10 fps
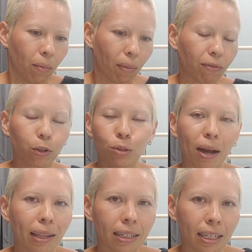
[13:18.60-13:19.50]
My first
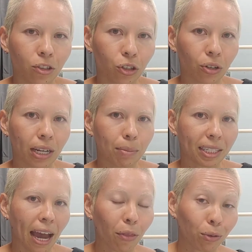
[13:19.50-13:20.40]
ballet teacher, her name is
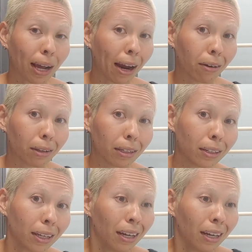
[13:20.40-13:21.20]
Catherine Ireland.